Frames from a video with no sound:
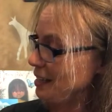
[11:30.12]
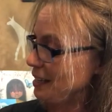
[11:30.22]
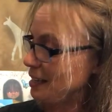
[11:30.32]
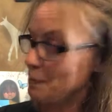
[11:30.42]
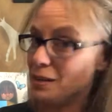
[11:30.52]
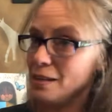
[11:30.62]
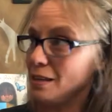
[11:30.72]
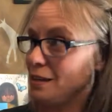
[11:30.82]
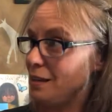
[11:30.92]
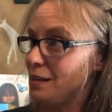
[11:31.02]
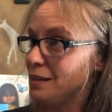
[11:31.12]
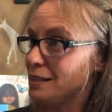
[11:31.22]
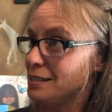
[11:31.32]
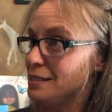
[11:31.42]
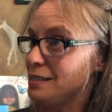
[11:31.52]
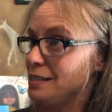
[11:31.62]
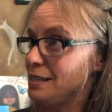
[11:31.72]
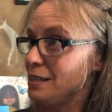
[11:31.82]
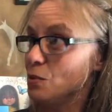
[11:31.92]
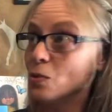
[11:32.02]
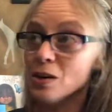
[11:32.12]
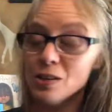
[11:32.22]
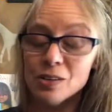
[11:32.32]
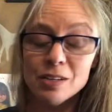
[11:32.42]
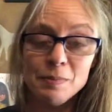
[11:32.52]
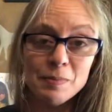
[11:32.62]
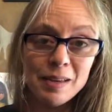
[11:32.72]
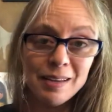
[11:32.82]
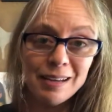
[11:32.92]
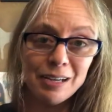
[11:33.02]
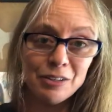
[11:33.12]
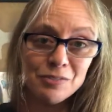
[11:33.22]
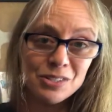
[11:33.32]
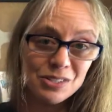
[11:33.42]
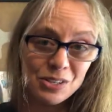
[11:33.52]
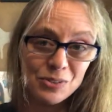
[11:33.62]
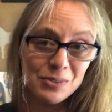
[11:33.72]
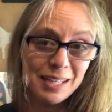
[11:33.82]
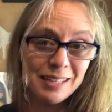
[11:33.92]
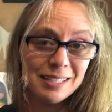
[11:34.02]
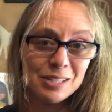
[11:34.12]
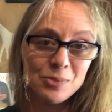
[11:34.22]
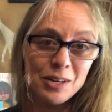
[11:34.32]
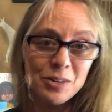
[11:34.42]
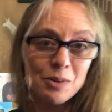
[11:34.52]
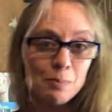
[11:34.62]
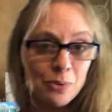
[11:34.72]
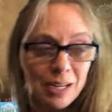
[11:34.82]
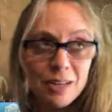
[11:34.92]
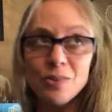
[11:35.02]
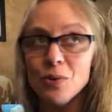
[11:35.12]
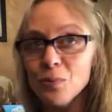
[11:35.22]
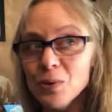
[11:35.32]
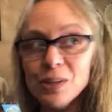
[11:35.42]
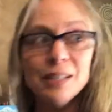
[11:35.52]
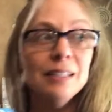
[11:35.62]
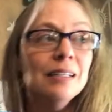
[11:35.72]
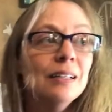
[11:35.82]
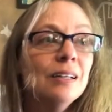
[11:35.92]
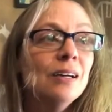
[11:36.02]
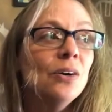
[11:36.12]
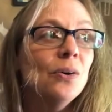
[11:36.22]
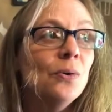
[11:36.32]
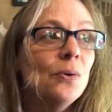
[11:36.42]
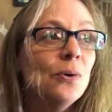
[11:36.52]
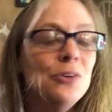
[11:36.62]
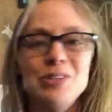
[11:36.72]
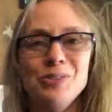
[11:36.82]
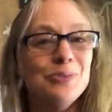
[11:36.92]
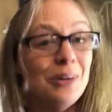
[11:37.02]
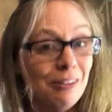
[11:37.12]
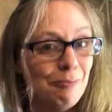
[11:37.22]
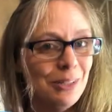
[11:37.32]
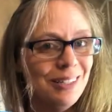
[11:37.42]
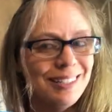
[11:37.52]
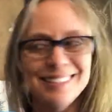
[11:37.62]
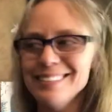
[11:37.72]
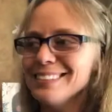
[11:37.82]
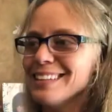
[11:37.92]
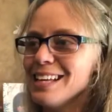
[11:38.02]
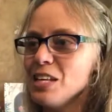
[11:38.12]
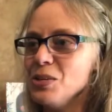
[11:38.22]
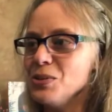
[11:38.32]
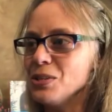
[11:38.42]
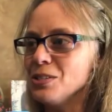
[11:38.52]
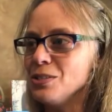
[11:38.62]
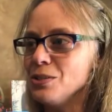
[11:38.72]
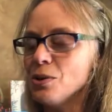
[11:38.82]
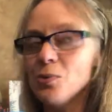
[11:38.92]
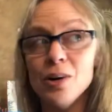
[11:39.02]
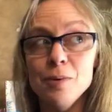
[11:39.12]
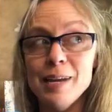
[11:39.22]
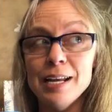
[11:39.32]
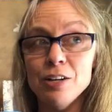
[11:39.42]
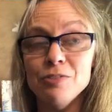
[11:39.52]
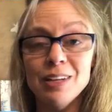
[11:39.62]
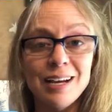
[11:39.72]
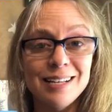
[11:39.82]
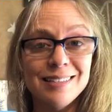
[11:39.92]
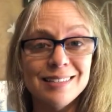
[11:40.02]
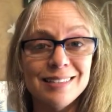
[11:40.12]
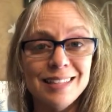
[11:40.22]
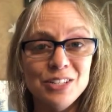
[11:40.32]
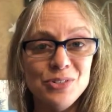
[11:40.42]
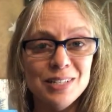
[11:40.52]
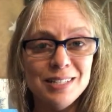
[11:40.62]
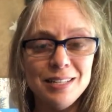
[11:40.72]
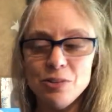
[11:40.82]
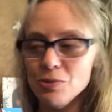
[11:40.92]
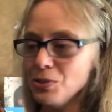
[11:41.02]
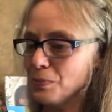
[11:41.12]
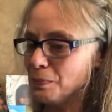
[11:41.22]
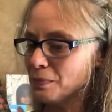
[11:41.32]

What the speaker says: It can be, let's see, the wall could be made out of stone like this one, or brick, or wood, or you could do a wall of books. You could do a wall made out of glass that you can see through.